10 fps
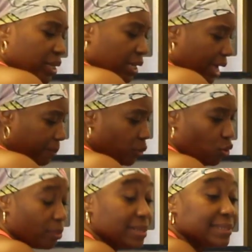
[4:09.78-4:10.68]
little
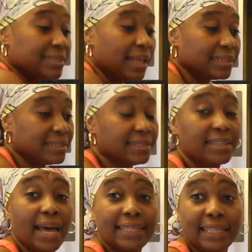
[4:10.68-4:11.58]
abnormal cells
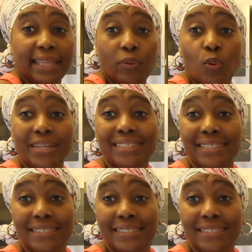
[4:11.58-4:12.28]
decide that they want to